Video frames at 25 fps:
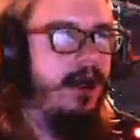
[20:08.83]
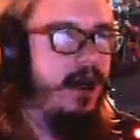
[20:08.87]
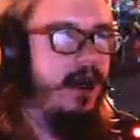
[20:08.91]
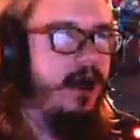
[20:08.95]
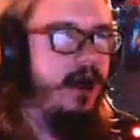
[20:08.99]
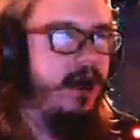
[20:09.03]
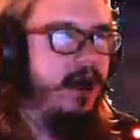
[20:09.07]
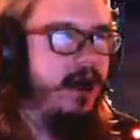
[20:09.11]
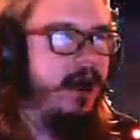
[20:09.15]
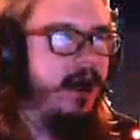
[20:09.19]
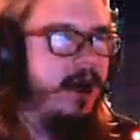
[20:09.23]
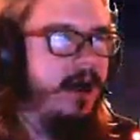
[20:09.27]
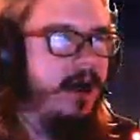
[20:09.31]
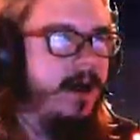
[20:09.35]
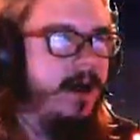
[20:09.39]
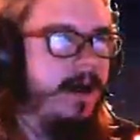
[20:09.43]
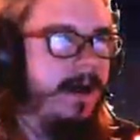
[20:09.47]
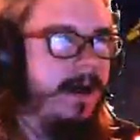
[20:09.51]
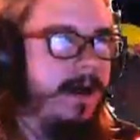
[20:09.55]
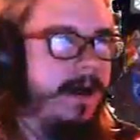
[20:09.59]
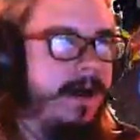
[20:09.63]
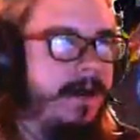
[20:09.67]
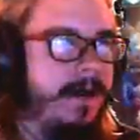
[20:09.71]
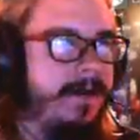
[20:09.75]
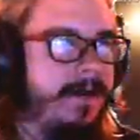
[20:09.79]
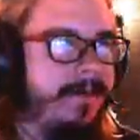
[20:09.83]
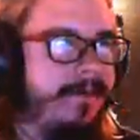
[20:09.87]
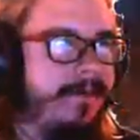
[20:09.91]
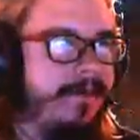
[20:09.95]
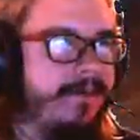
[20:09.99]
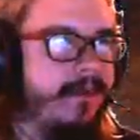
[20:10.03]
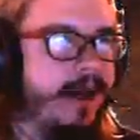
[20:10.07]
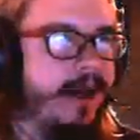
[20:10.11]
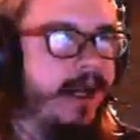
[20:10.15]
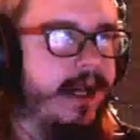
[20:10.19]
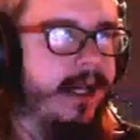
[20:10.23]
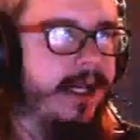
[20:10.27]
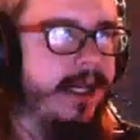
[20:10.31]

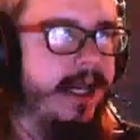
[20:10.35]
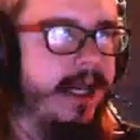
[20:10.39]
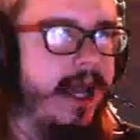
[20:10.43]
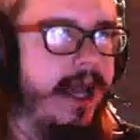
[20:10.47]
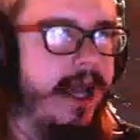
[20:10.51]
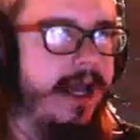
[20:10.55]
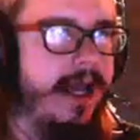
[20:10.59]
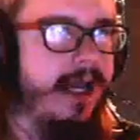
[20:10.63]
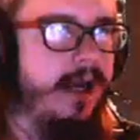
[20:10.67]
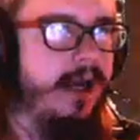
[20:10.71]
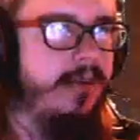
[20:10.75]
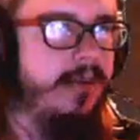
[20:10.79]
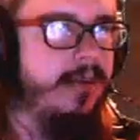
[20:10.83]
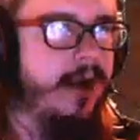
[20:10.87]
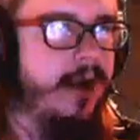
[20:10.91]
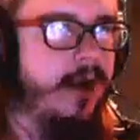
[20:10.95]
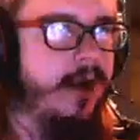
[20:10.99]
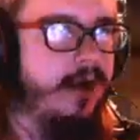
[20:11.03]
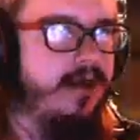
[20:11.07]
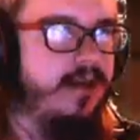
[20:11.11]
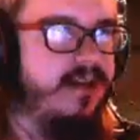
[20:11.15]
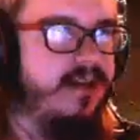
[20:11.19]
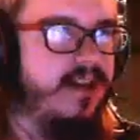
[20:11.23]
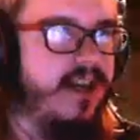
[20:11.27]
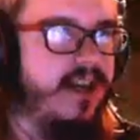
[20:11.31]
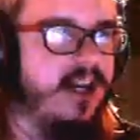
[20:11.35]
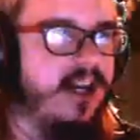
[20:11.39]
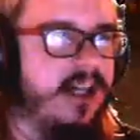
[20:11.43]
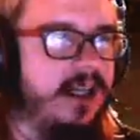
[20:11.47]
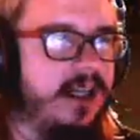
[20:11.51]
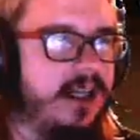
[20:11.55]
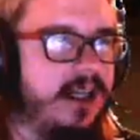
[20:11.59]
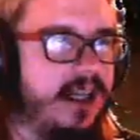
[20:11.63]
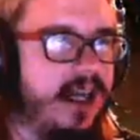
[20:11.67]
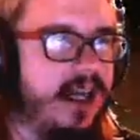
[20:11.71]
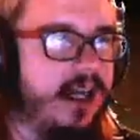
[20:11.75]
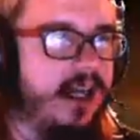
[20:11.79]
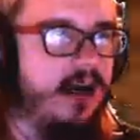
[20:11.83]
Again, I'm noticing a
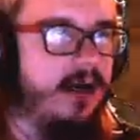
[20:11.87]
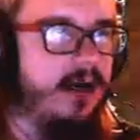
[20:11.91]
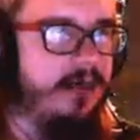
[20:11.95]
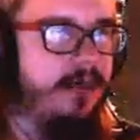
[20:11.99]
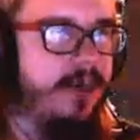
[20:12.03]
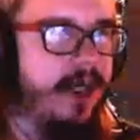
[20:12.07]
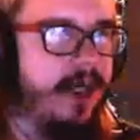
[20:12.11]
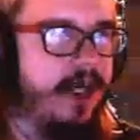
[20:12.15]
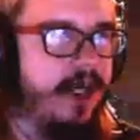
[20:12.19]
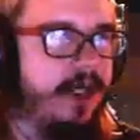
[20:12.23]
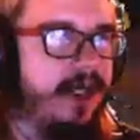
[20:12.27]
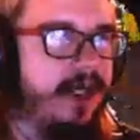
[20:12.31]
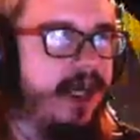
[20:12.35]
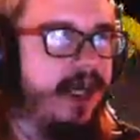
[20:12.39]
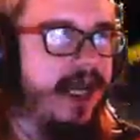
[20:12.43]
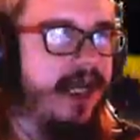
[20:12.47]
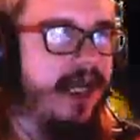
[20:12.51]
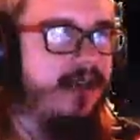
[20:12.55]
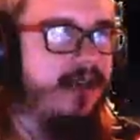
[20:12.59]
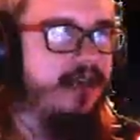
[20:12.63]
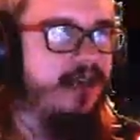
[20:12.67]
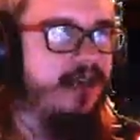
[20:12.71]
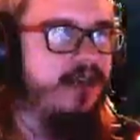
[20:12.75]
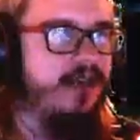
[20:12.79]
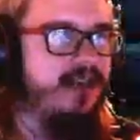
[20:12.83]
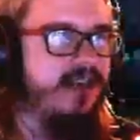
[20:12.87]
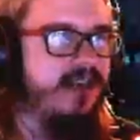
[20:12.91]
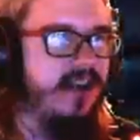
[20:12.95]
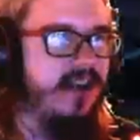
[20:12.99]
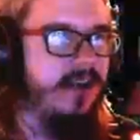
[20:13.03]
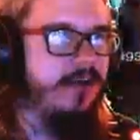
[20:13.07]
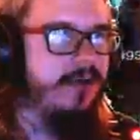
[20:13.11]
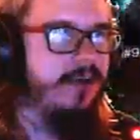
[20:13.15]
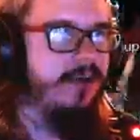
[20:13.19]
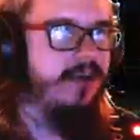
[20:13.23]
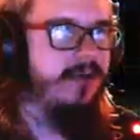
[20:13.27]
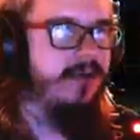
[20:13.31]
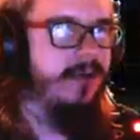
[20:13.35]
little bit of latency
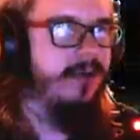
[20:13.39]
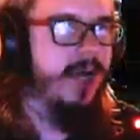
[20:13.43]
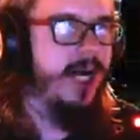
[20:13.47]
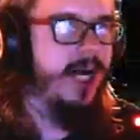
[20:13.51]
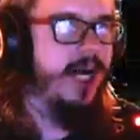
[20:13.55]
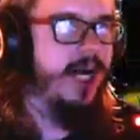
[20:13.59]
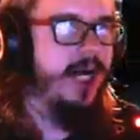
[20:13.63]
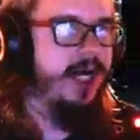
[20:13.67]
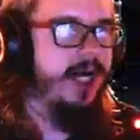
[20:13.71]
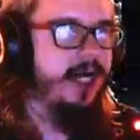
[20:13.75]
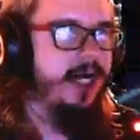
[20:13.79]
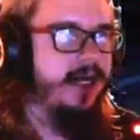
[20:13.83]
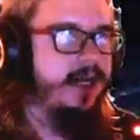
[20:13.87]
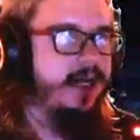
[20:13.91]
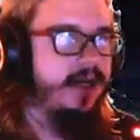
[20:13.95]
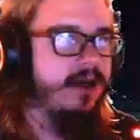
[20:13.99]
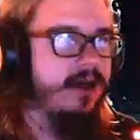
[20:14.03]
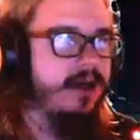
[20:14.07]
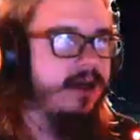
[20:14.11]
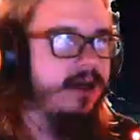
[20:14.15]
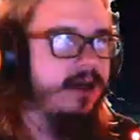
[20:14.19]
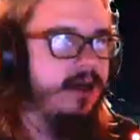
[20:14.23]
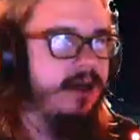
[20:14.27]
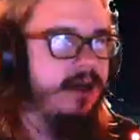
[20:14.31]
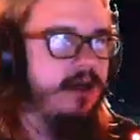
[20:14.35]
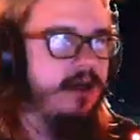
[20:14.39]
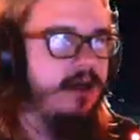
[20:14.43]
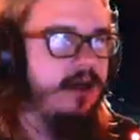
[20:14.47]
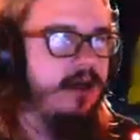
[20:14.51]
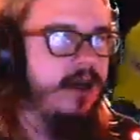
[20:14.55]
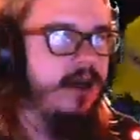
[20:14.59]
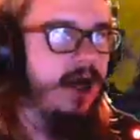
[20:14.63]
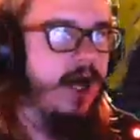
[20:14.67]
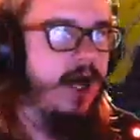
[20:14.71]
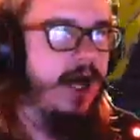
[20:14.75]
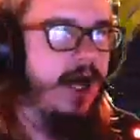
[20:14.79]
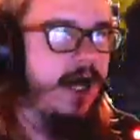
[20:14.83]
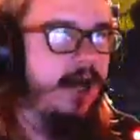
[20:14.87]
with my
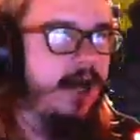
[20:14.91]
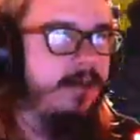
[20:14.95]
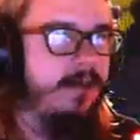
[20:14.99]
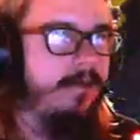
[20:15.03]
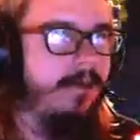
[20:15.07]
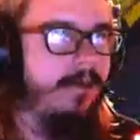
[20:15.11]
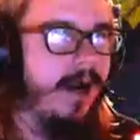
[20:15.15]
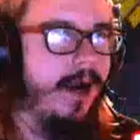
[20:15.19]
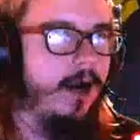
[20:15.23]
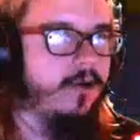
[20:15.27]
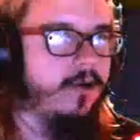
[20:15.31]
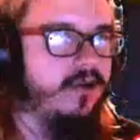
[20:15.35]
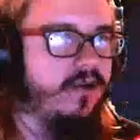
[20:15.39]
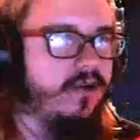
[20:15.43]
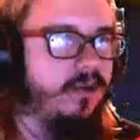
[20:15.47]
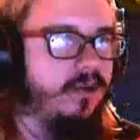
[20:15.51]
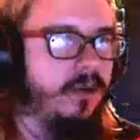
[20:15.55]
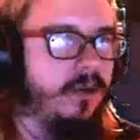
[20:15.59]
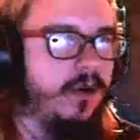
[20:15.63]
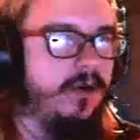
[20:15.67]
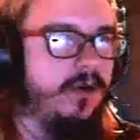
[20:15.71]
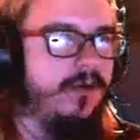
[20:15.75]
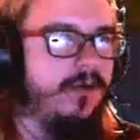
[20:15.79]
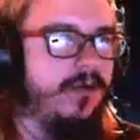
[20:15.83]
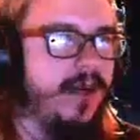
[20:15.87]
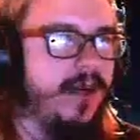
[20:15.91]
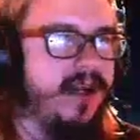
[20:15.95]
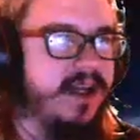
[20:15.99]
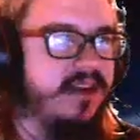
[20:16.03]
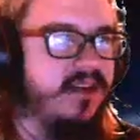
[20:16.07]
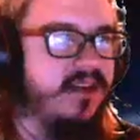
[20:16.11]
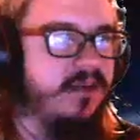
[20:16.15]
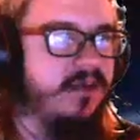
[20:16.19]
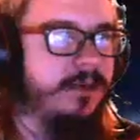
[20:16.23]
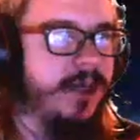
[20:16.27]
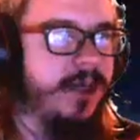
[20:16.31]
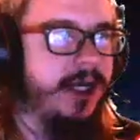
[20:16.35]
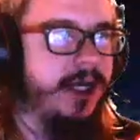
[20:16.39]
mouse
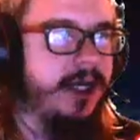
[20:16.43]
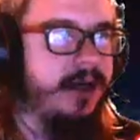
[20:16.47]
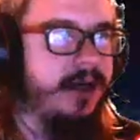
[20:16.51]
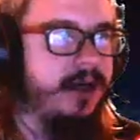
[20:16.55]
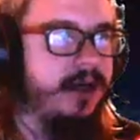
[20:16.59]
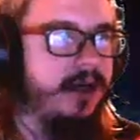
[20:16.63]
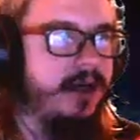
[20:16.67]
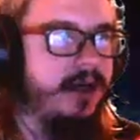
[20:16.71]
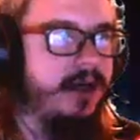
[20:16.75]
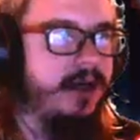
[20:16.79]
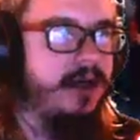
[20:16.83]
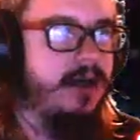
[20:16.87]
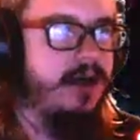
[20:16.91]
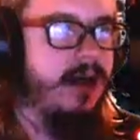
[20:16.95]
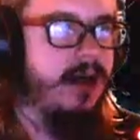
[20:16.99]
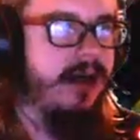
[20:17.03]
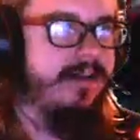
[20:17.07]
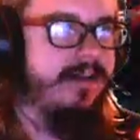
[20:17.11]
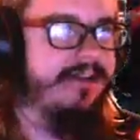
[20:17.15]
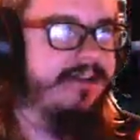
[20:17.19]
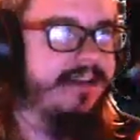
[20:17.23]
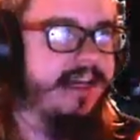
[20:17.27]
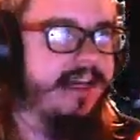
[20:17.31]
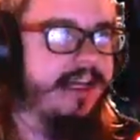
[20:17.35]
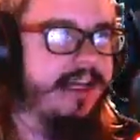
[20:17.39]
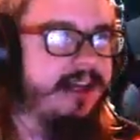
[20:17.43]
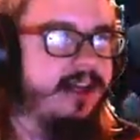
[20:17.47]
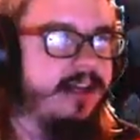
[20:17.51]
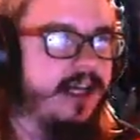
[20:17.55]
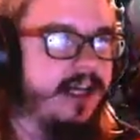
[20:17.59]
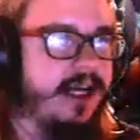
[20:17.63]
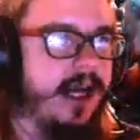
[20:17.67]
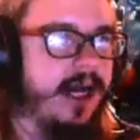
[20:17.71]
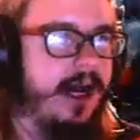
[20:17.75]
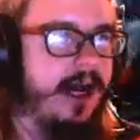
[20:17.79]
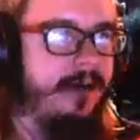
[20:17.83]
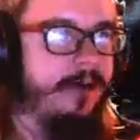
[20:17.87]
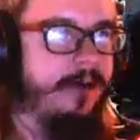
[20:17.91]
movements, but nothing
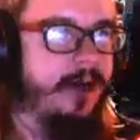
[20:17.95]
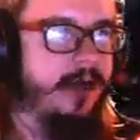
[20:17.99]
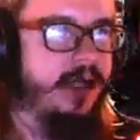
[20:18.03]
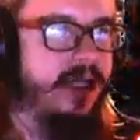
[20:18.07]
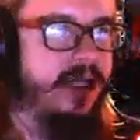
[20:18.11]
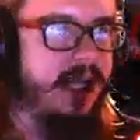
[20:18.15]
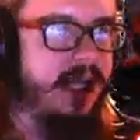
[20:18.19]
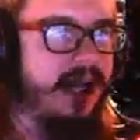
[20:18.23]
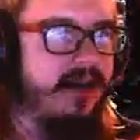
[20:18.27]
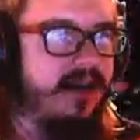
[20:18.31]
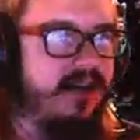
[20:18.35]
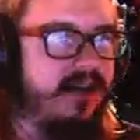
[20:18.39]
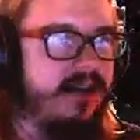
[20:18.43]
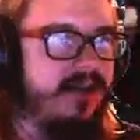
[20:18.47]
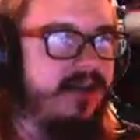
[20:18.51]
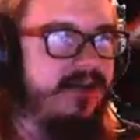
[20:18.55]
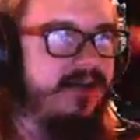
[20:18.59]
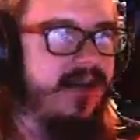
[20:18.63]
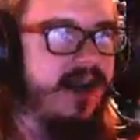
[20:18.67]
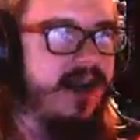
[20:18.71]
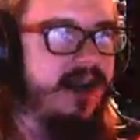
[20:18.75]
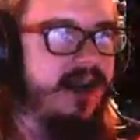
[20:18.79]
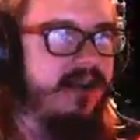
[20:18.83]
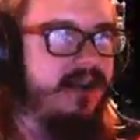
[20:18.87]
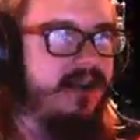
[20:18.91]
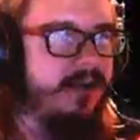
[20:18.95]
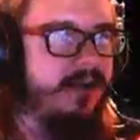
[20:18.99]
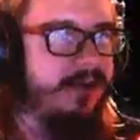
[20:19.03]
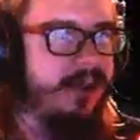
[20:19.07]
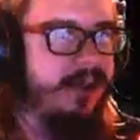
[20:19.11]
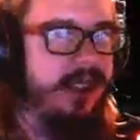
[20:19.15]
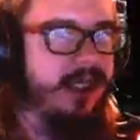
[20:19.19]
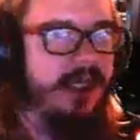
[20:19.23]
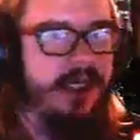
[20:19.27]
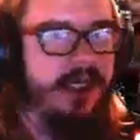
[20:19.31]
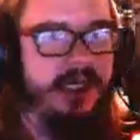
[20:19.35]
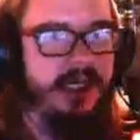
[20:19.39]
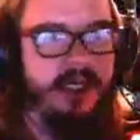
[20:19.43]
that I would classify to
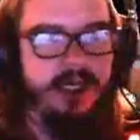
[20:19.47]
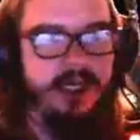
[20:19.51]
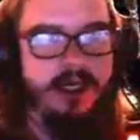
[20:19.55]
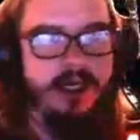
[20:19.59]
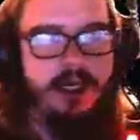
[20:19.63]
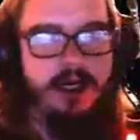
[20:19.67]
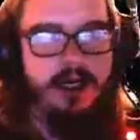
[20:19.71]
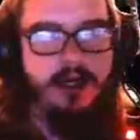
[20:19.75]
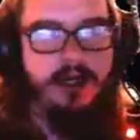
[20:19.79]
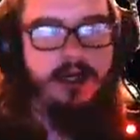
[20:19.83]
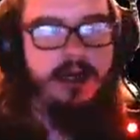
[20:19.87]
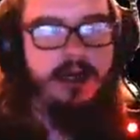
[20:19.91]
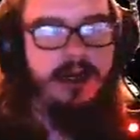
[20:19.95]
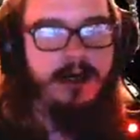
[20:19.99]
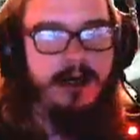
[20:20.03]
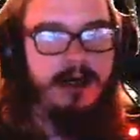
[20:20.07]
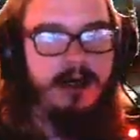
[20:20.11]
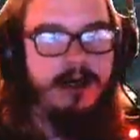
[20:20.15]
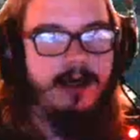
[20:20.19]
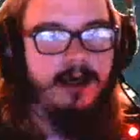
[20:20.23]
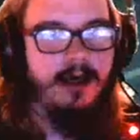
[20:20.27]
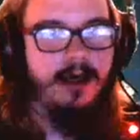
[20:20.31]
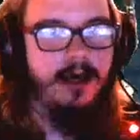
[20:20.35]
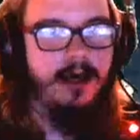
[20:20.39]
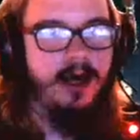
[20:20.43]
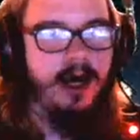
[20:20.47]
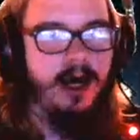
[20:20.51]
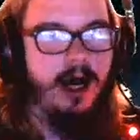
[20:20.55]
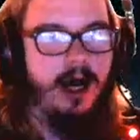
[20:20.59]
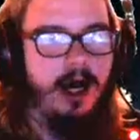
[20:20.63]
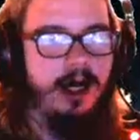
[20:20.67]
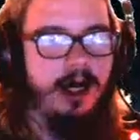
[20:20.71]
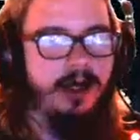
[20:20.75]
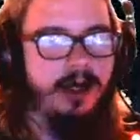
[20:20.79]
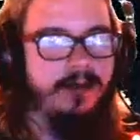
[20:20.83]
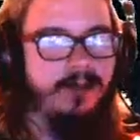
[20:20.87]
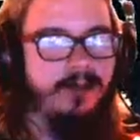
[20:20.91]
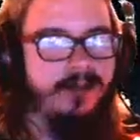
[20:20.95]
be
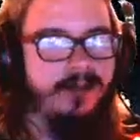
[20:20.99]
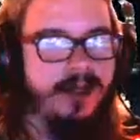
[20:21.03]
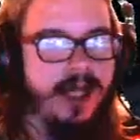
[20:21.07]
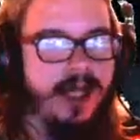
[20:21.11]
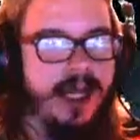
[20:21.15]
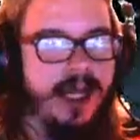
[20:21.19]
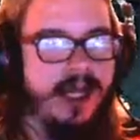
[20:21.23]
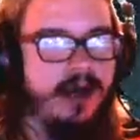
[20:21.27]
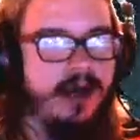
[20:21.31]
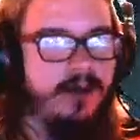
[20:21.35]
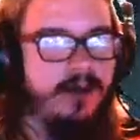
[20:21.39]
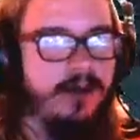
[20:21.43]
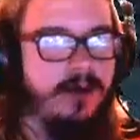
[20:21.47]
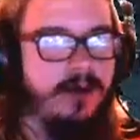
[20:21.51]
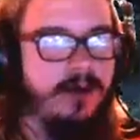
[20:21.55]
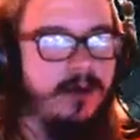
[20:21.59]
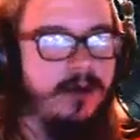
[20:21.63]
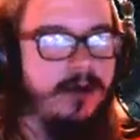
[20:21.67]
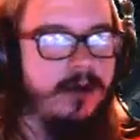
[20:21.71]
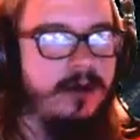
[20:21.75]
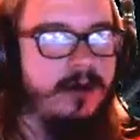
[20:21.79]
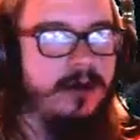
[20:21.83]
unplayable.